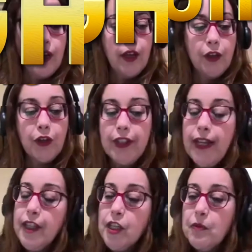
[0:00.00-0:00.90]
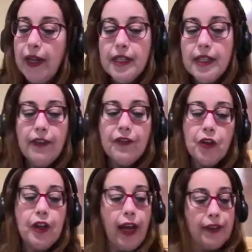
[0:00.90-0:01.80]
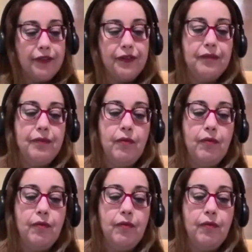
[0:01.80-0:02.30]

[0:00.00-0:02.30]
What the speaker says: Your dentist might save your life